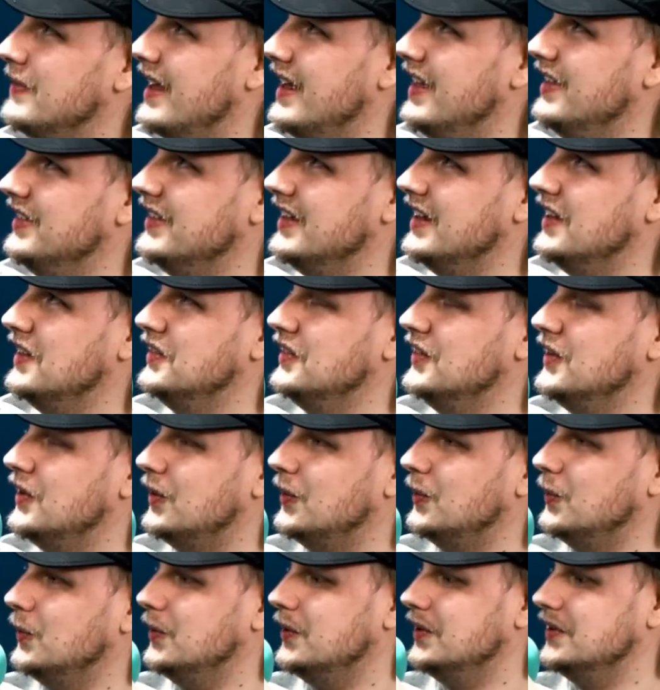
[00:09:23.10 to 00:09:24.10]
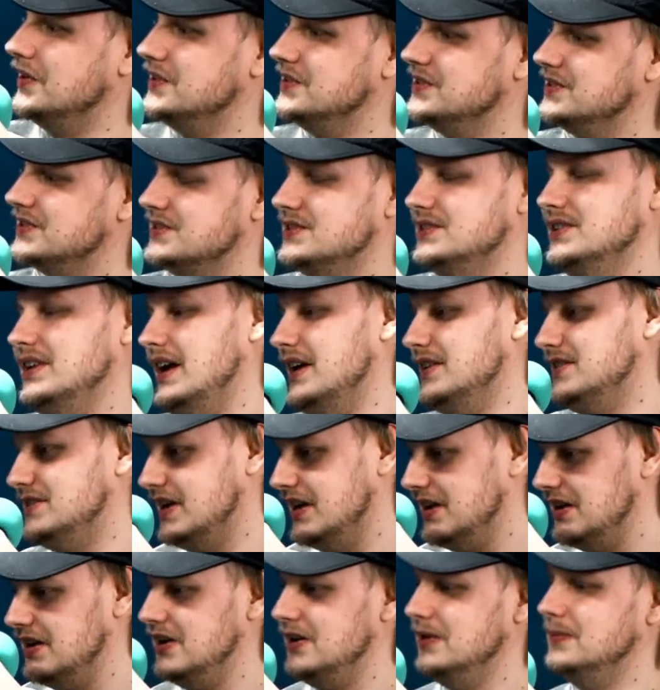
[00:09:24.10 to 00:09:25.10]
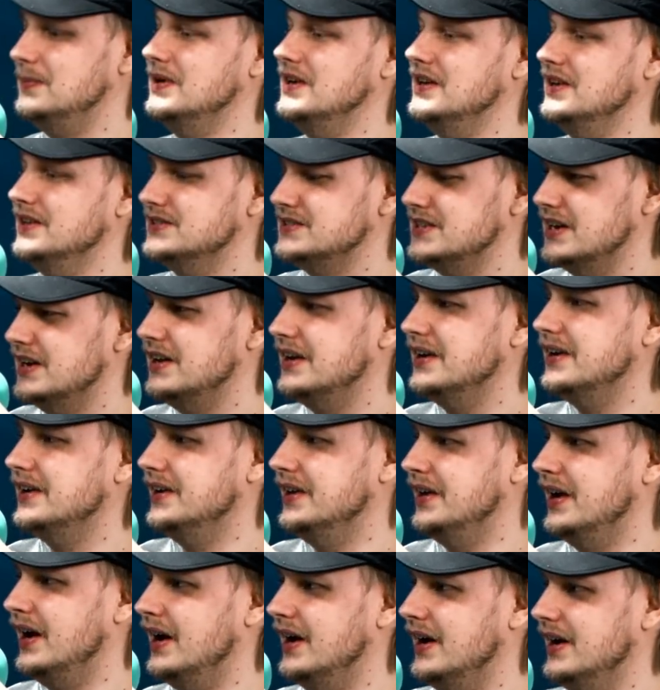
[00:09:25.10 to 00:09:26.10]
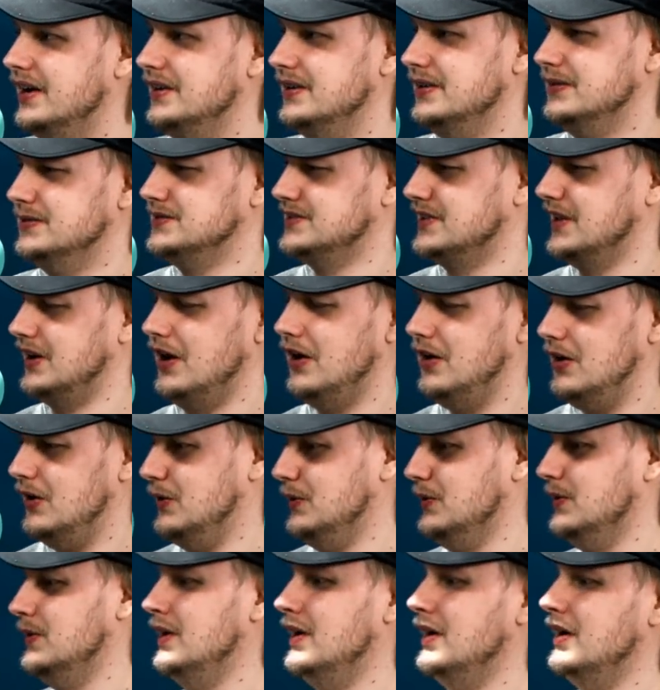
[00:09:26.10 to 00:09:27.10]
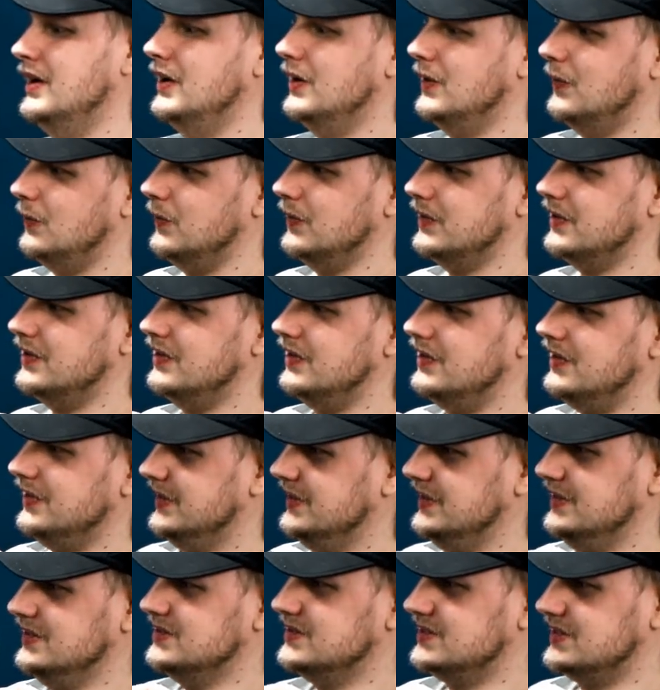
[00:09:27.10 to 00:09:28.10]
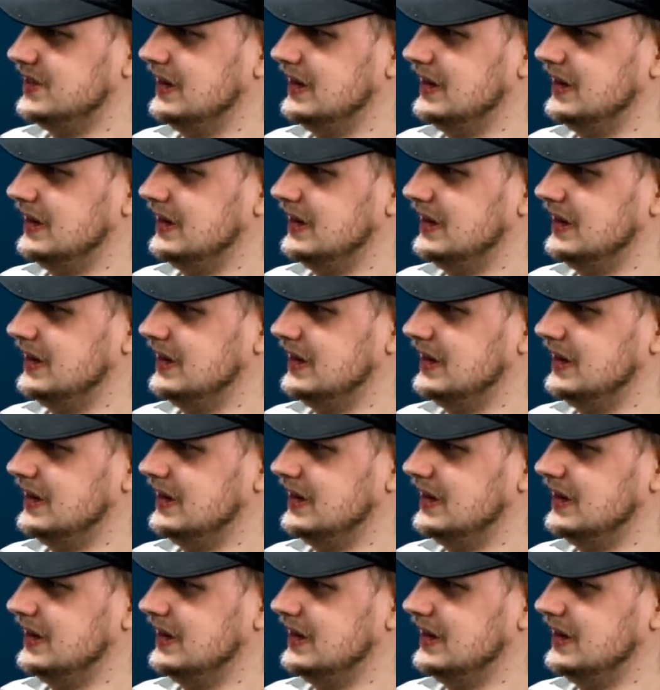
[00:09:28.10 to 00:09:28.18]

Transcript: and then there was 1080p, 1080i, and it was like, oh, what are all these